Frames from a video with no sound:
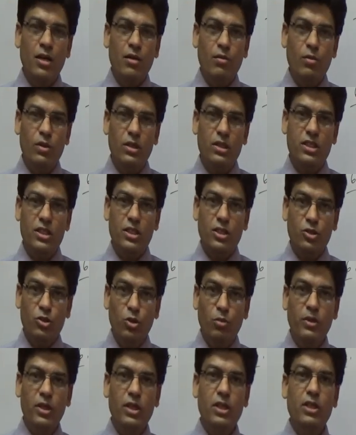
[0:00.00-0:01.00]
which
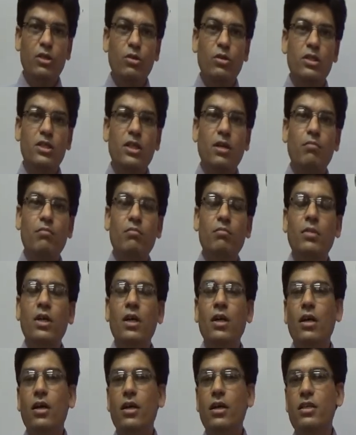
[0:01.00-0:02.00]
UP Tourism
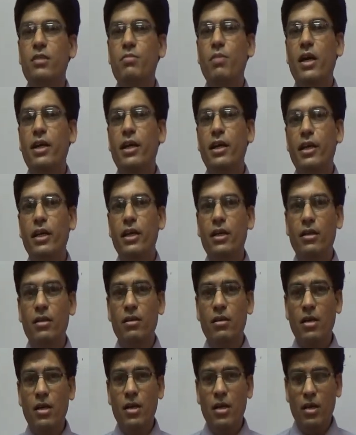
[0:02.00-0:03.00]
is marketing.
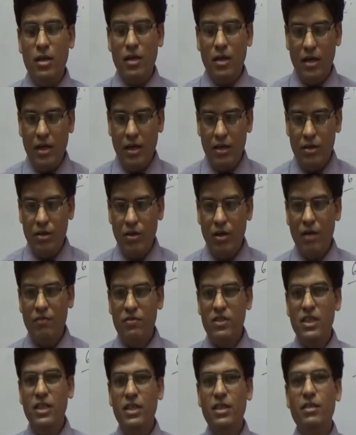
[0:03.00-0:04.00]
You have
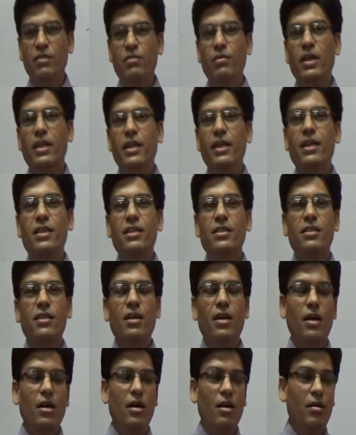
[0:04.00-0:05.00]
seen various
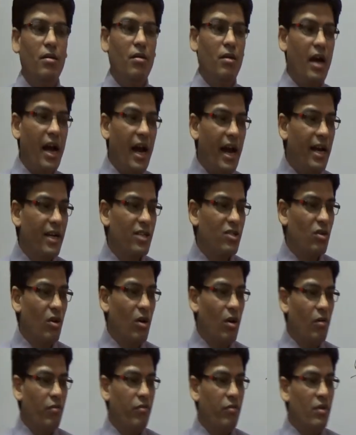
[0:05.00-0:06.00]
ads
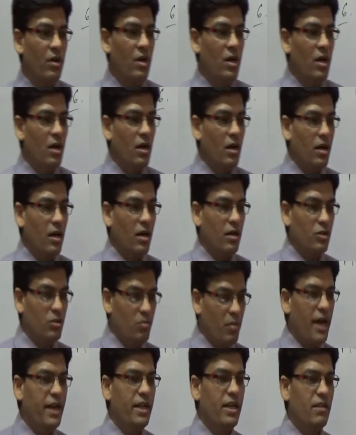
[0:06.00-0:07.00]
of. You
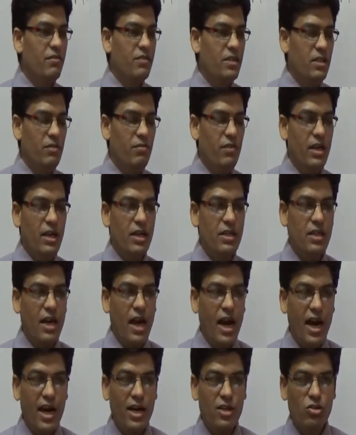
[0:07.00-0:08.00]
might have seen various
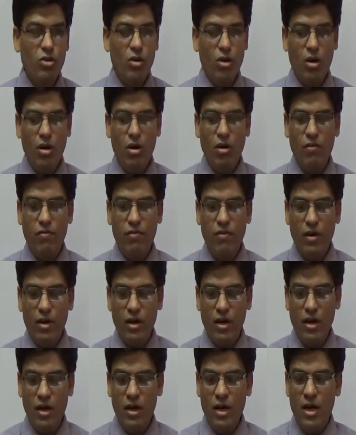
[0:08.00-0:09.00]
ads
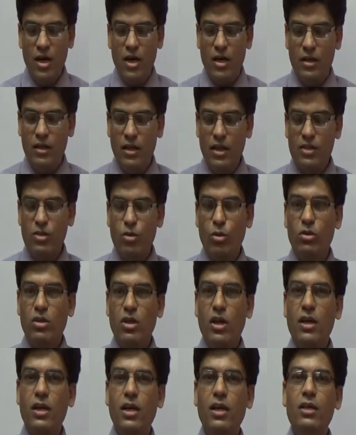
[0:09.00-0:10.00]
of this
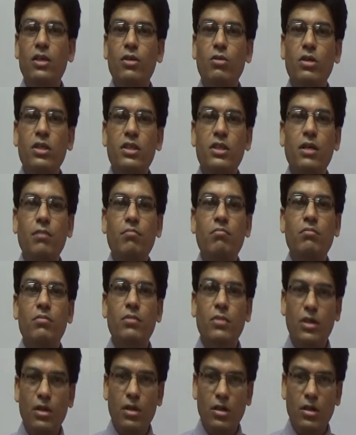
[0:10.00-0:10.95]
Uttarakhand tourism,